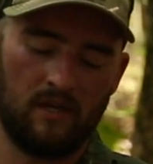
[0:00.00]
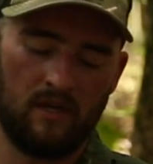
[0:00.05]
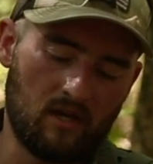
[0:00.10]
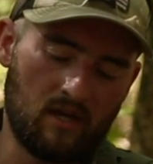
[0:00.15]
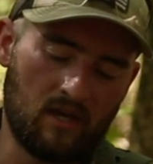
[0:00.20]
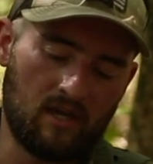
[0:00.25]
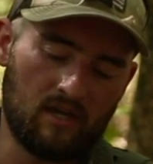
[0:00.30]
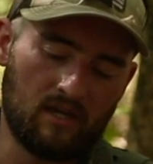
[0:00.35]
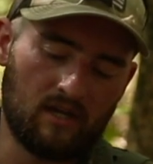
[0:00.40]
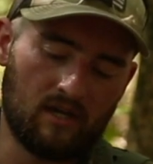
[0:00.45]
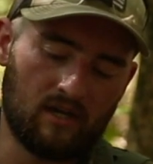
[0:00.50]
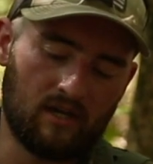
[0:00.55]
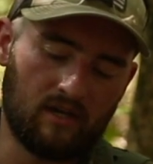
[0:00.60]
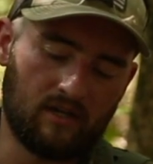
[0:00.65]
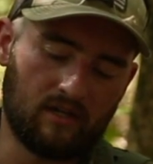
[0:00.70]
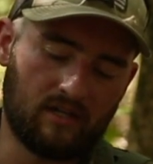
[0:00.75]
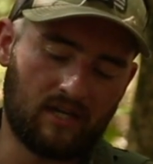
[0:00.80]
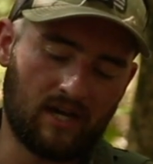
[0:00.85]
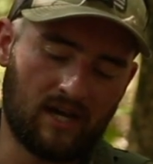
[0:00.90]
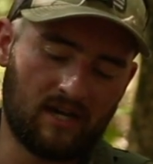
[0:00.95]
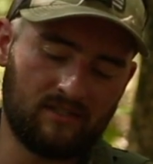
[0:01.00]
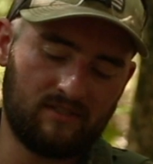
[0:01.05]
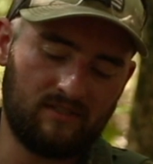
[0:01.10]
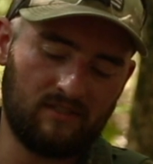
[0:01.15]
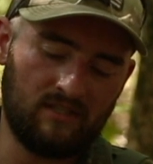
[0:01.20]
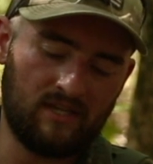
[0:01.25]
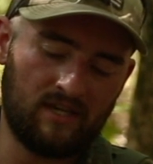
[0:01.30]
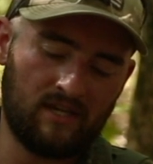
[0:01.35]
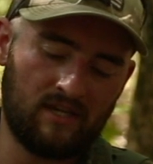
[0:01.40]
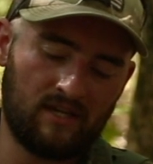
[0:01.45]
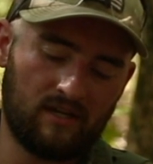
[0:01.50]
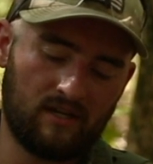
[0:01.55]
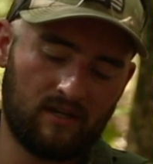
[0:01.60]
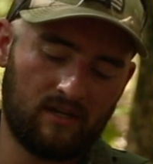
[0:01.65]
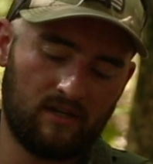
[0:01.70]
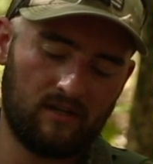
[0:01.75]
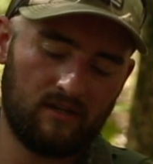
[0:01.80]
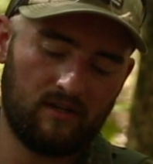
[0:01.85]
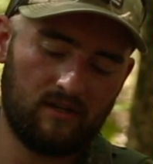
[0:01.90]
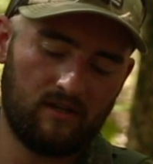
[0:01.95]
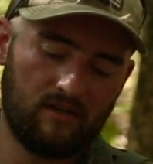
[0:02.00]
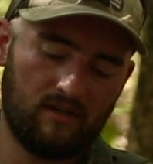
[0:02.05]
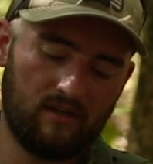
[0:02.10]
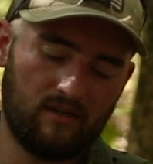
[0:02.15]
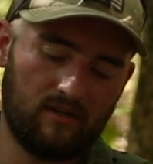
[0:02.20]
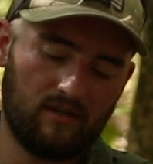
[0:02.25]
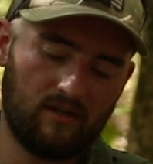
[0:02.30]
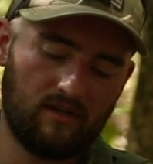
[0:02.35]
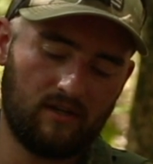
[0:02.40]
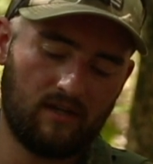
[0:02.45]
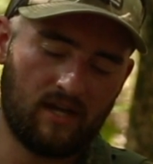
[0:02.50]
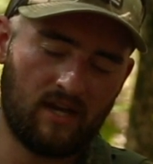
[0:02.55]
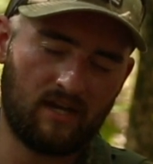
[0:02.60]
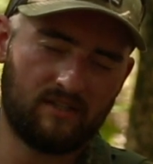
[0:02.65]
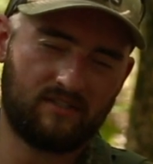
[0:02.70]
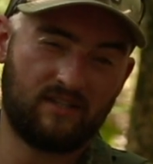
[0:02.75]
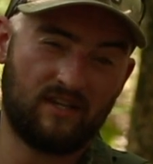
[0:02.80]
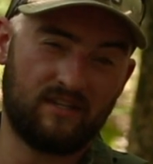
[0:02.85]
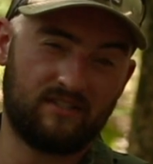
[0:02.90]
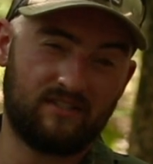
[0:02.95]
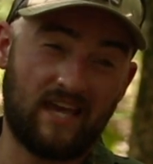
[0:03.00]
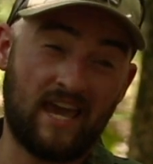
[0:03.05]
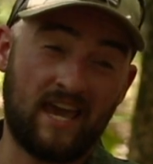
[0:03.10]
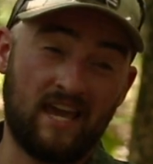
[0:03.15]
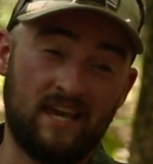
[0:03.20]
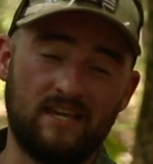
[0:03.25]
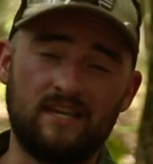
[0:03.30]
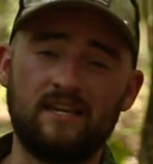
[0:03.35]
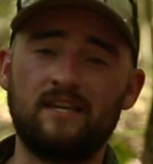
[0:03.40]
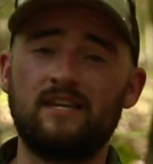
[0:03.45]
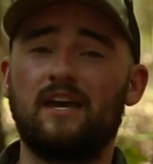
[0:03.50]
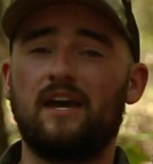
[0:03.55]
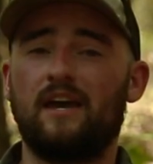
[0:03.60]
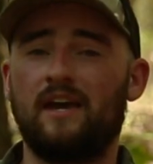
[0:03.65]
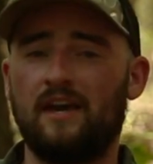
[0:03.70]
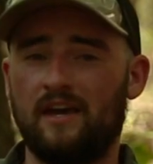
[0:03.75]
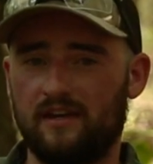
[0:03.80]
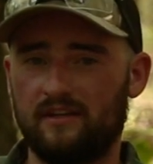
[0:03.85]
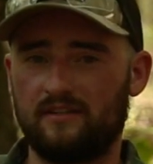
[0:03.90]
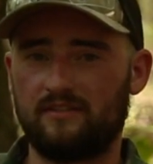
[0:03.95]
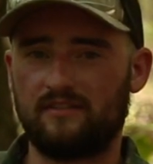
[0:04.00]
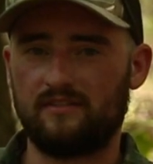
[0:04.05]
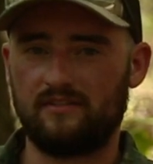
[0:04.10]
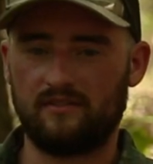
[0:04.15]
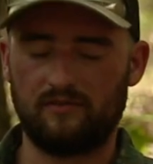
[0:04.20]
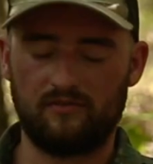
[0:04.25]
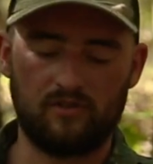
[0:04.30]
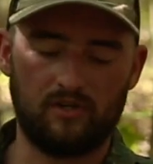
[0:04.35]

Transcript: A Geisley SSAEX